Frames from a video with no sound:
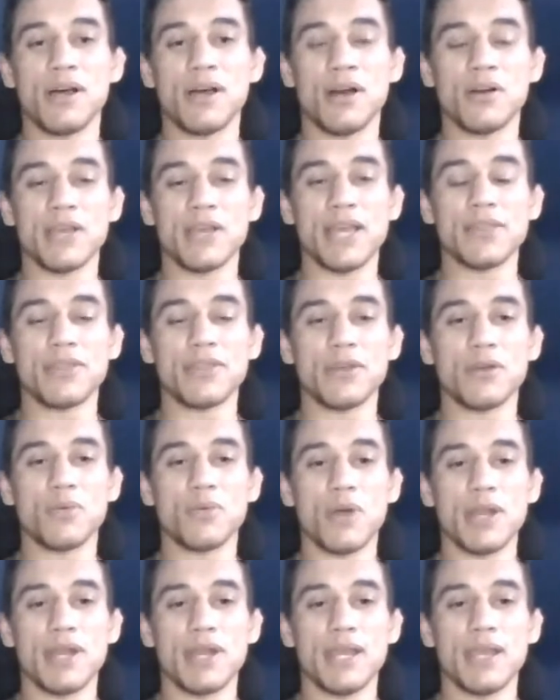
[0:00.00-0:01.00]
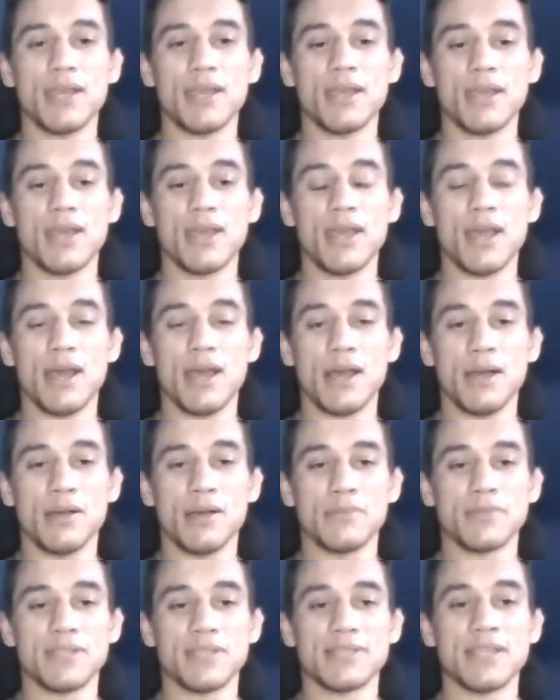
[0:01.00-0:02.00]
I'll get there one day.
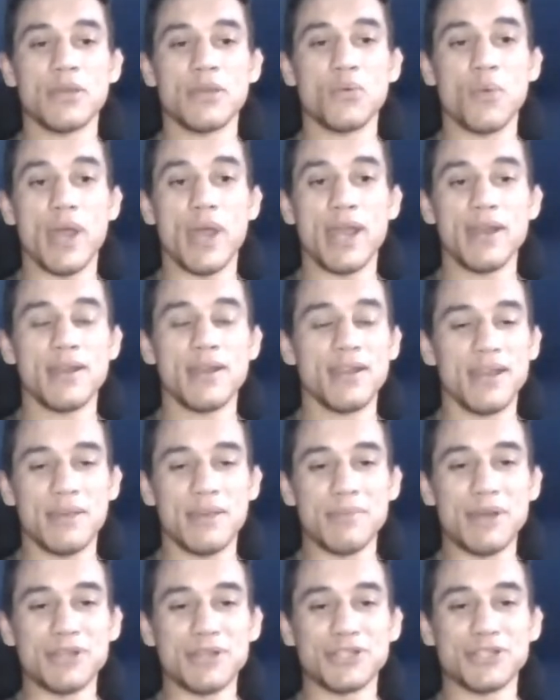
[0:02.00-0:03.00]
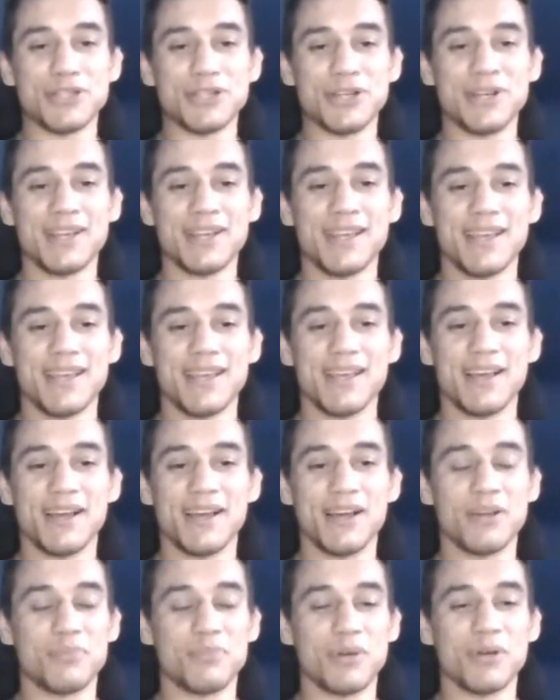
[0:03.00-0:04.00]
To say when, I'm not sure,
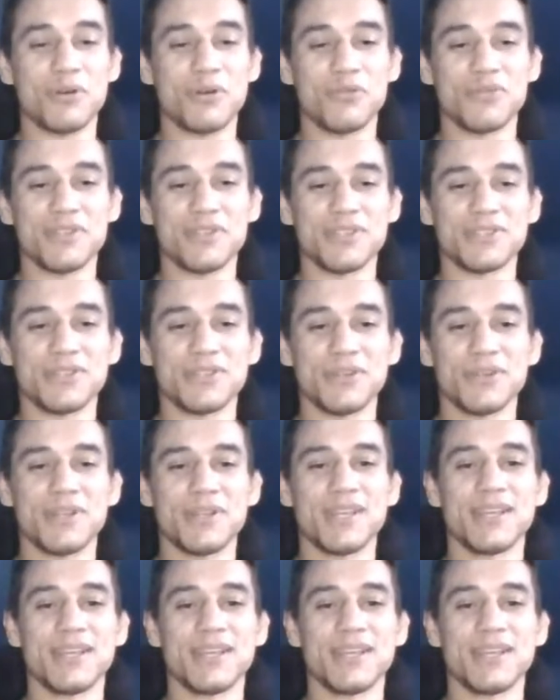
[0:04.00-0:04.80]
but hopefully soon.